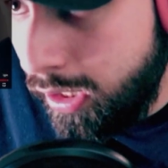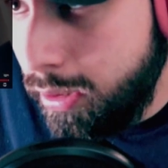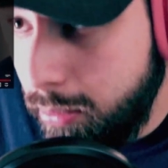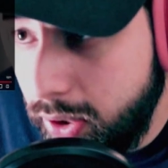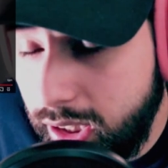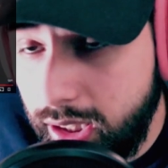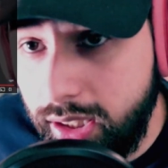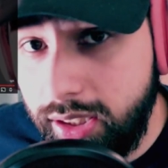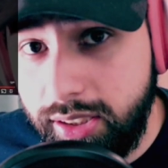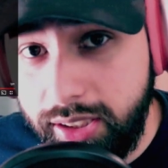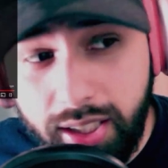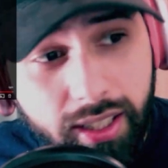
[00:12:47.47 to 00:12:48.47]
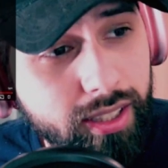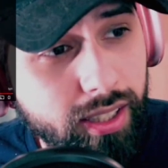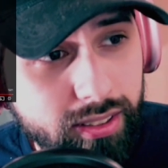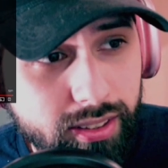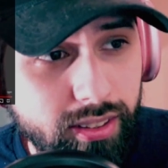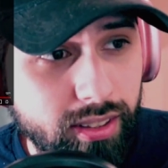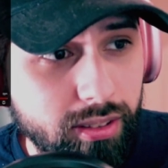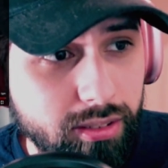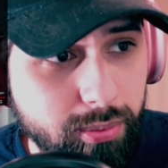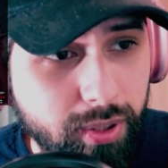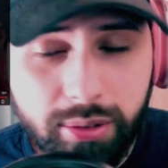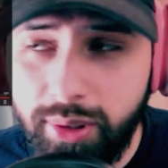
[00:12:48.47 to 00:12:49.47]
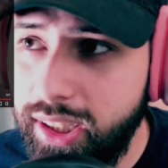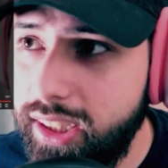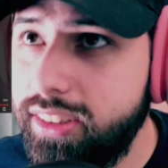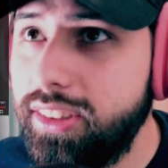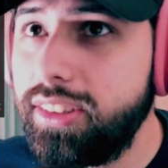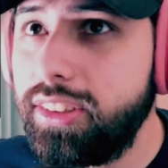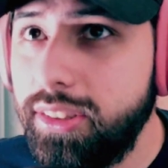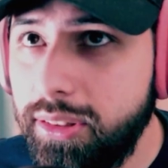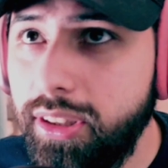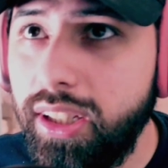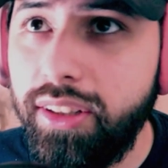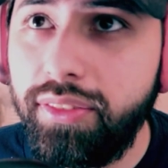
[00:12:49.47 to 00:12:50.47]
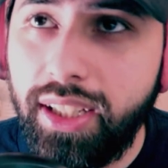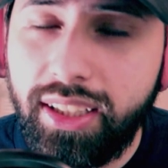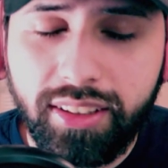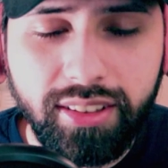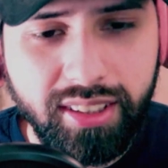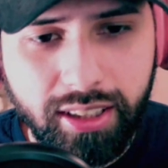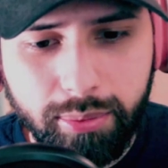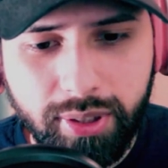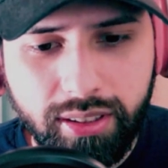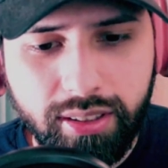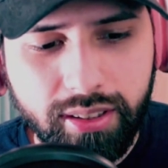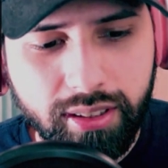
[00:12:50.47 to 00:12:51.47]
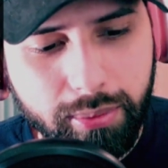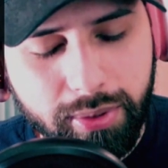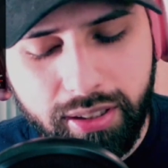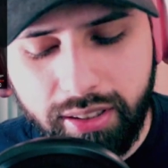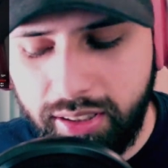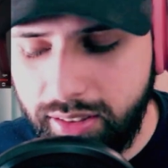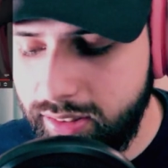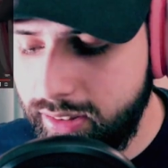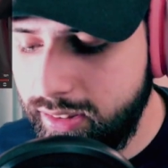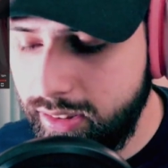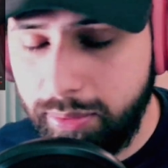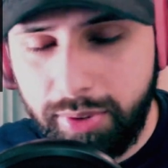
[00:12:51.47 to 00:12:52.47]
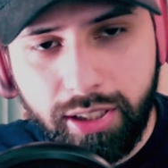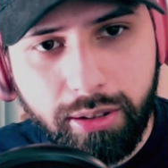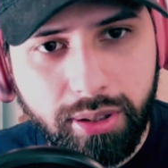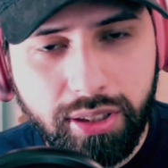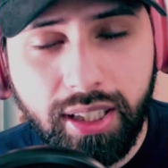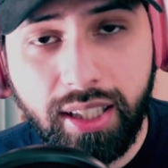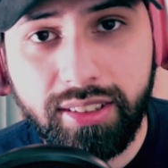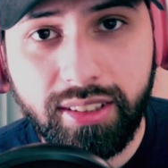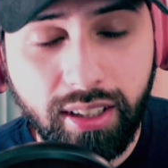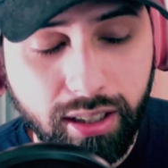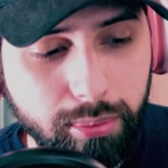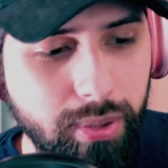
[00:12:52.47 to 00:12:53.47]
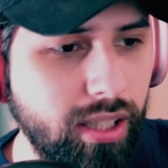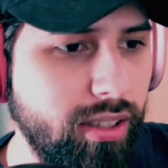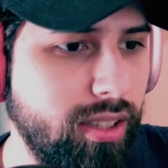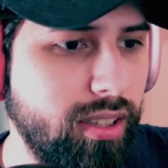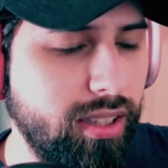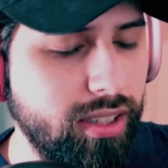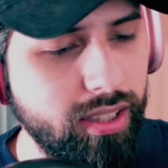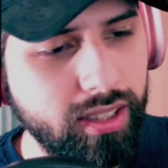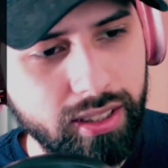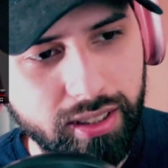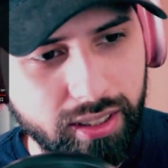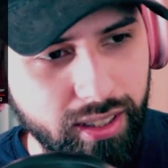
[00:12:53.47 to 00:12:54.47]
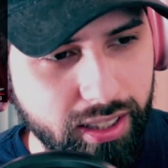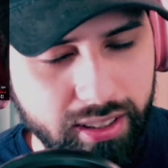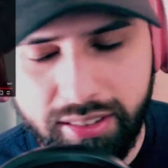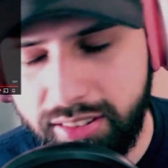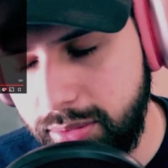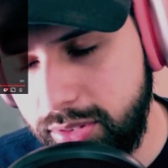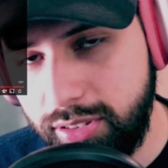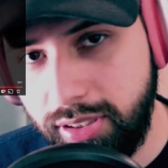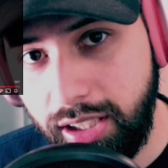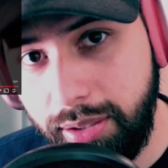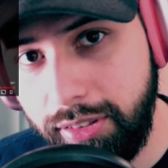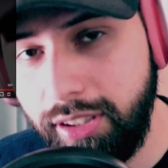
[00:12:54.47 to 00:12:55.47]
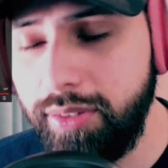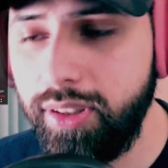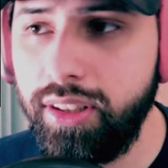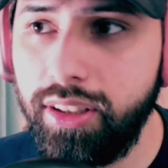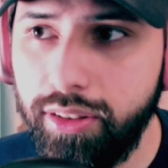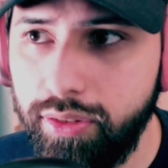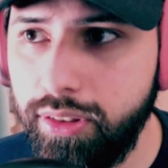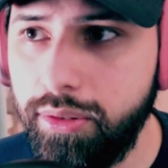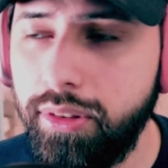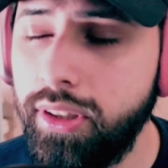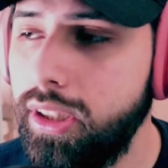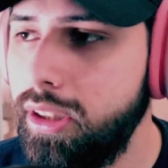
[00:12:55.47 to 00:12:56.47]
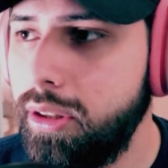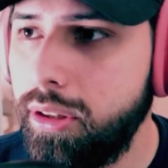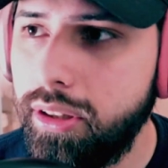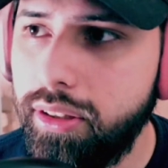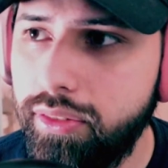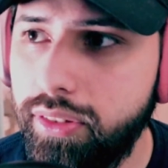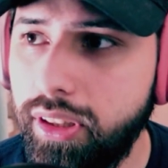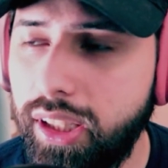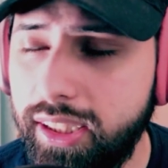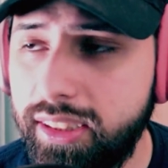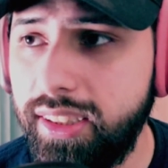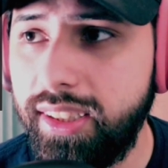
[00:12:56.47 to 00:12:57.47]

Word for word: But uh yeah, that that was my reaction to uh VannDa Demon. Let me let me know what you guys thought about it. Uh like and subscribe and everything if you if you liked it.